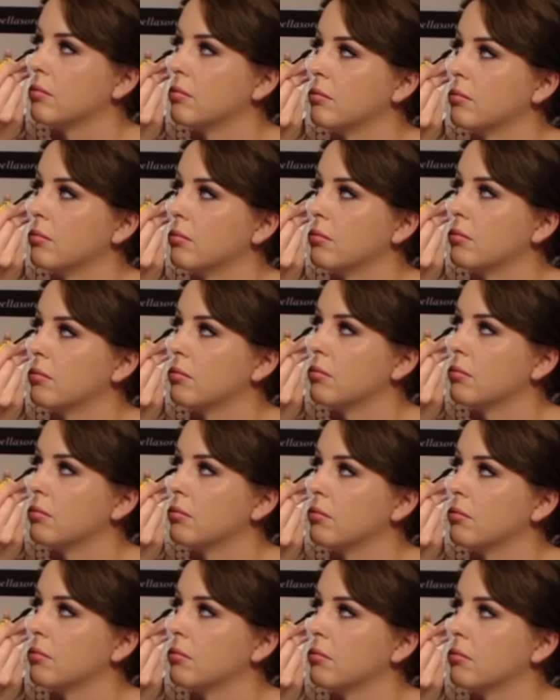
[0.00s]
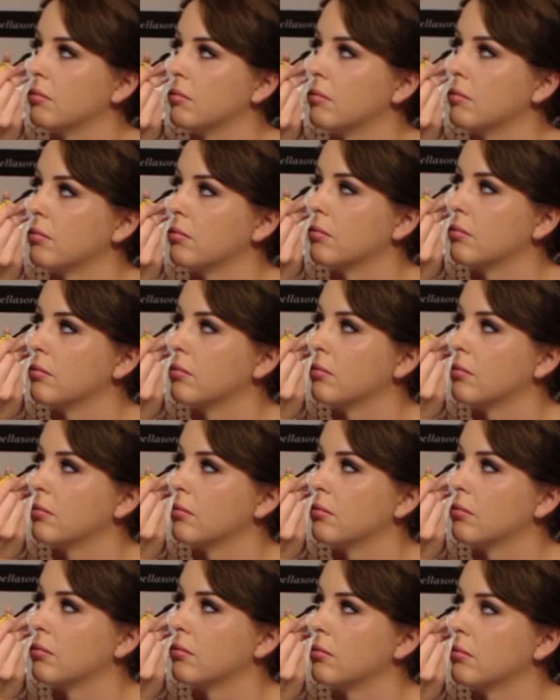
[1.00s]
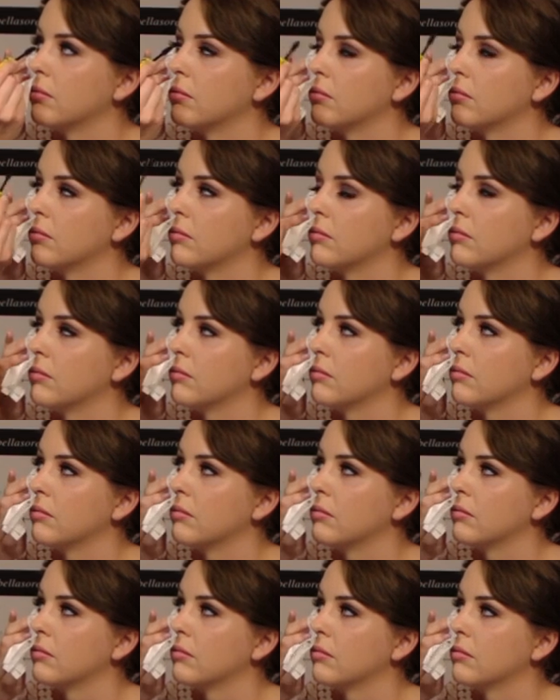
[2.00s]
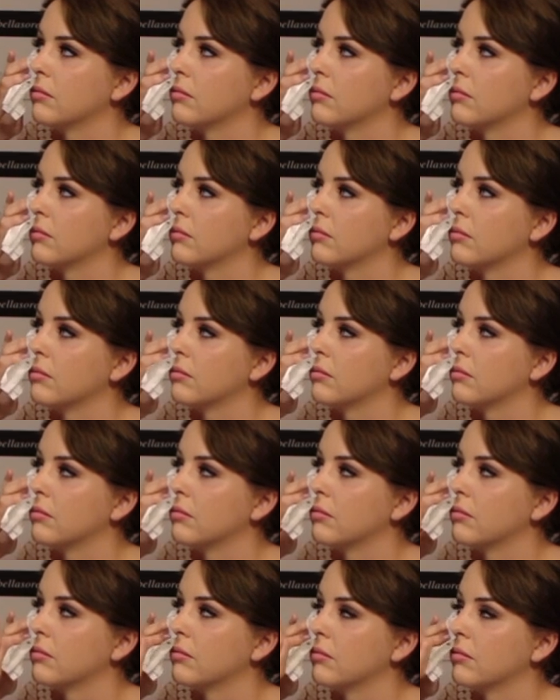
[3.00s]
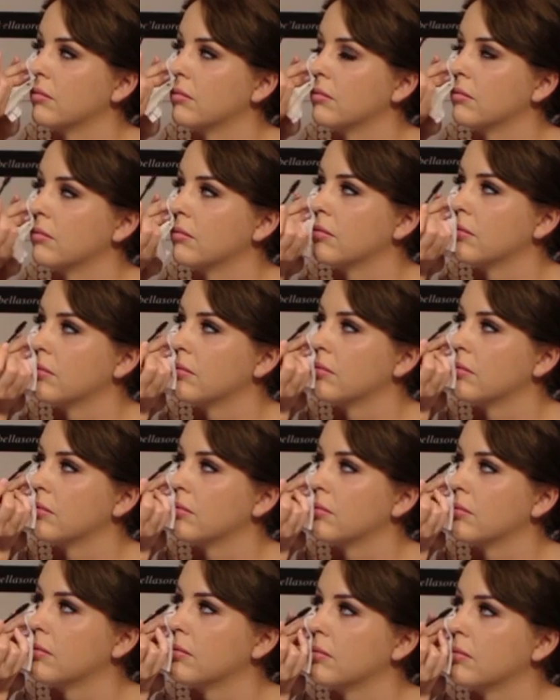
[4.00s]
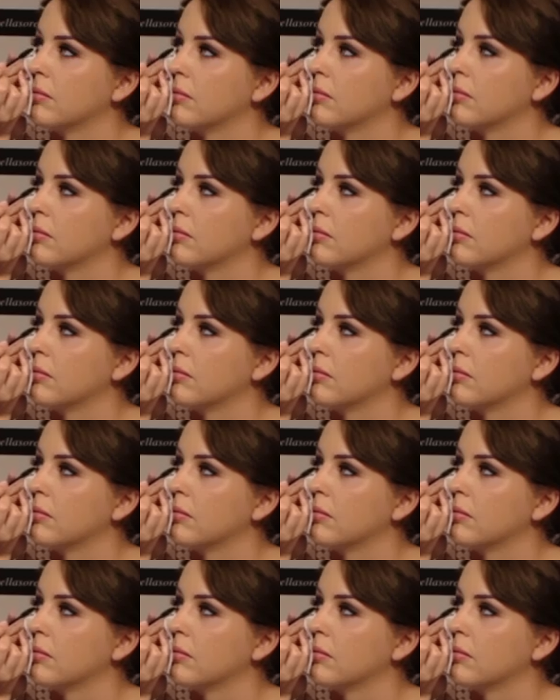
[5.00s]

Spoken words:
[no speech]